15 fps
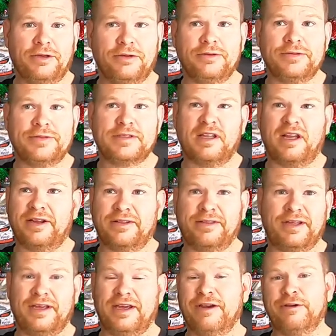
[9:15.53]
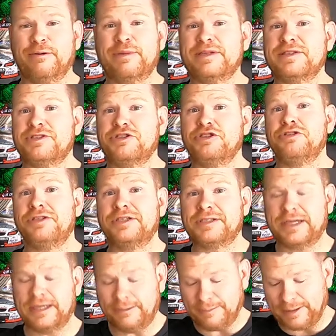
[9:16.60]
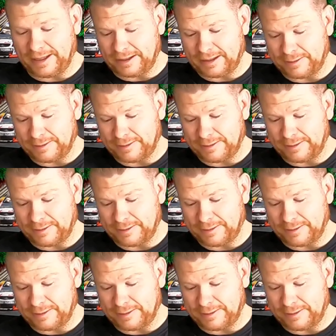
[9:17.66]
who's like the Erebus junior team.